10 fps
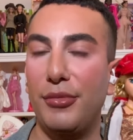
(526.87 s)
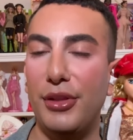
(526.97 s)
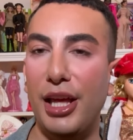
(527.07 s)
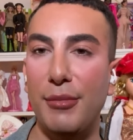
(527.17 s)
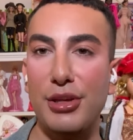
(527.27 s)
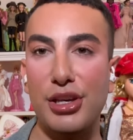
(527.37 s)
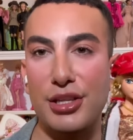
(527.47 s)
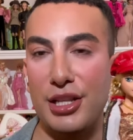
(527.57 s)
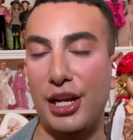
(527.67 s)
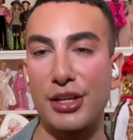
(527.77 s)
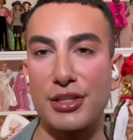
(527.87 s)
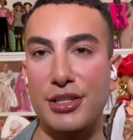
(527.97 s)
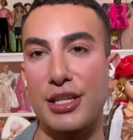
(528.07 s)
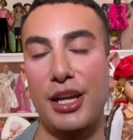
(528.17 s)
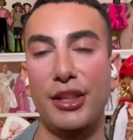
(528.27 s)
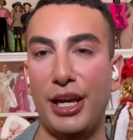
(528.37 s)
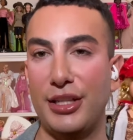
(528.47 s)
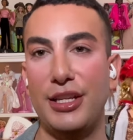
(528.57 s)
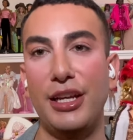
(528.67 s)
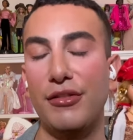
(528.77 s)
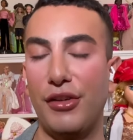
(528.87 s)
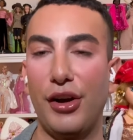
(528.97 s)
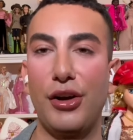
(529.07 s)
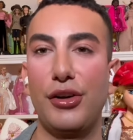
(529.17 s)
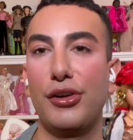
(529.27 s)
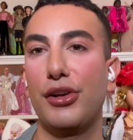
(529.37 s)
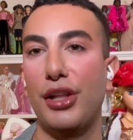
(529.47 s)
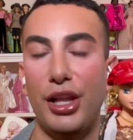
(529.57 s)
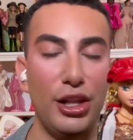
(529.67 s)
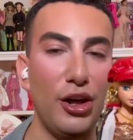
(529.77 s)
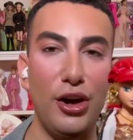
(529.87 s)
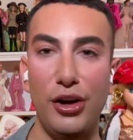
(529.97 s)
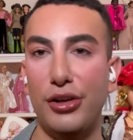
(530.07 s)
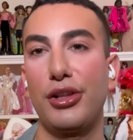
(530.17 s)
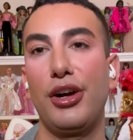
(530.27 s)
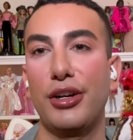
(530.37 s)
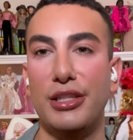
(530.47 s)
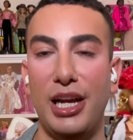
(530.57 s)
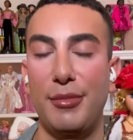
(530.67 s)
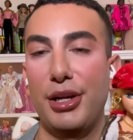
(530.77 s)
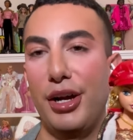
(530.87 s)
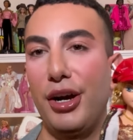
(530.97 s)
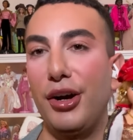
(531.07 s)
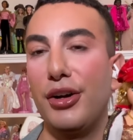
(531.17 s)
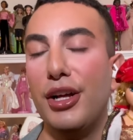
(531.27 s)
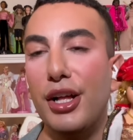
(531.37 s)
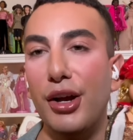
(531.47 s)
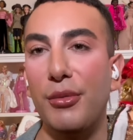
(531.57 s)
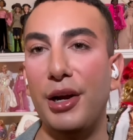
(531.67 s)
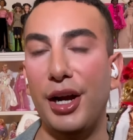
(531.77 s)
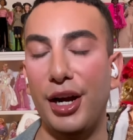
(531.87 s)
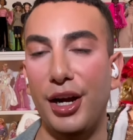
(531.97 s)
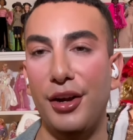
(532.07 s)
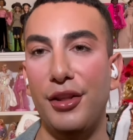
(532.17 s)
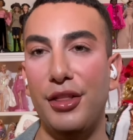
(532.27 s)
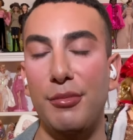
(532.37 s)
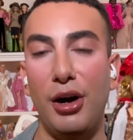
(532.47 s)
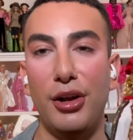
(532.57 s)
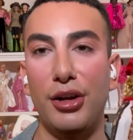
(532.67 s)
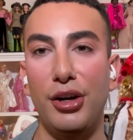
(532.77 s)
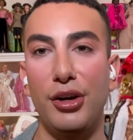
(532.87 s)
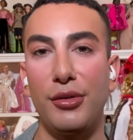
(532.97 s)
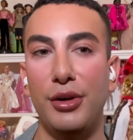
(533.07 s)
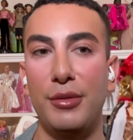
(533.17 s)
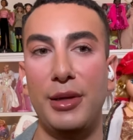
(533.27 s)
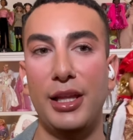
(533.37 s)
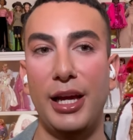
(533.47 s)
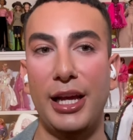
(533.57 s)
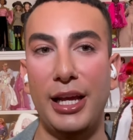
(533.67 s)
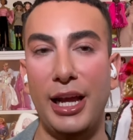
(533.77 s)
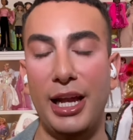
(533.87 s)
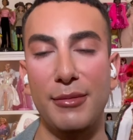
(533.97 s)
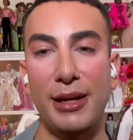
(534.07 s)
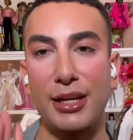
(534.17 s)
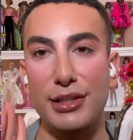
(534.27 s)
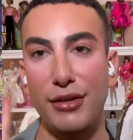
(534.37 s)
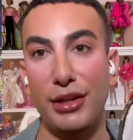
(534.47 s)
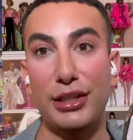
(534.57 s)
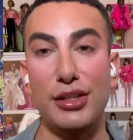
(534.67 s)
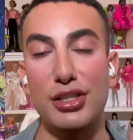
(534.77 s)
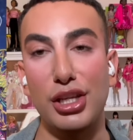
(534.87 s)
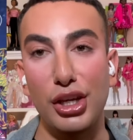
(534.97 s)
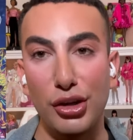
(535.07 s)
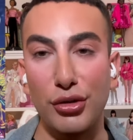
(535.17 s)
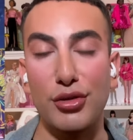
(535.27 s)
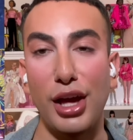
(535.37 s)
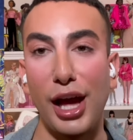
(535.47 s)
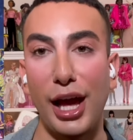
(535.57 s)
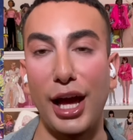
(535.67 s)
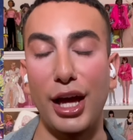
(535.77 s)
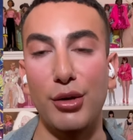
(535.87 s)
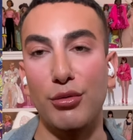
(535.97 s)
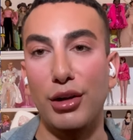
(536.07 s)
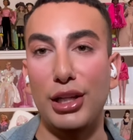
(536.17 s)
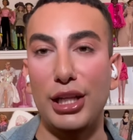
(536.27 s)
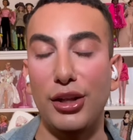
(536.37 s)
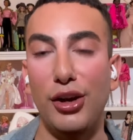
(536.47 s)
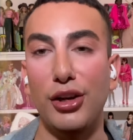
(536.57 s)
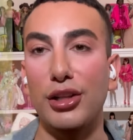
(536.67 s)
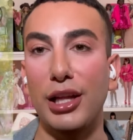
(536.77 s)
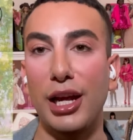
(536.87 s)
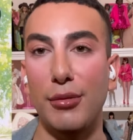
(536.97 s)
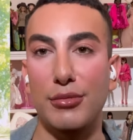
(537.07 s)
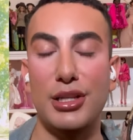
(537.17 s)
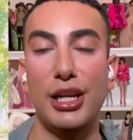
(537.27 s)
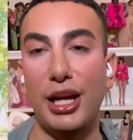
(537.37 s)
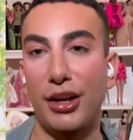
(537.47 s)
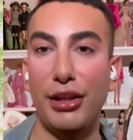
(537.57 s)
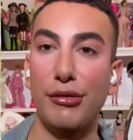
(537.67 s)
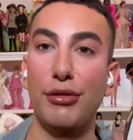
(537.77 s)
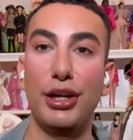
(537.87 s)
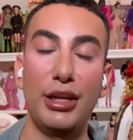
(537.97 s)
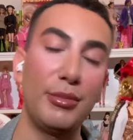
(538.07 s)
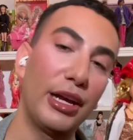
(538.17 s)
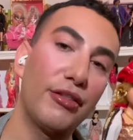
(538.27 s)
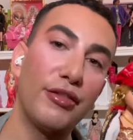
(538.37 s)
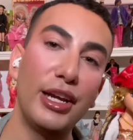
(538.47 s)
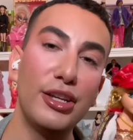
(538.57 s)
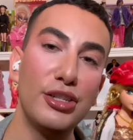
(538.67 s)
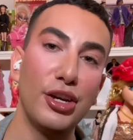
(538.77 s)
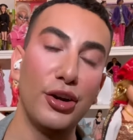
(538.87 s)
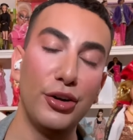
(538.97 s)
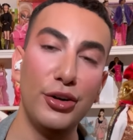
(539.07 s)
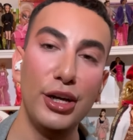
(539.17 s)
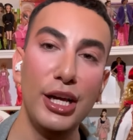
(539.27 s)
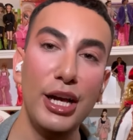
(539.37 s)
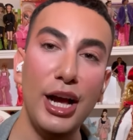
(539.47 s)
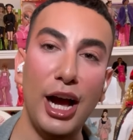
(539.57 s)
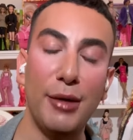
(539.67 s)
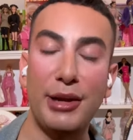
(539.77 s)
images that I used to see in like Teen Vogue a long, long time ago, where the model would be like animated to have like this huge head, really long limbs, and kind of like really big feet too. Kind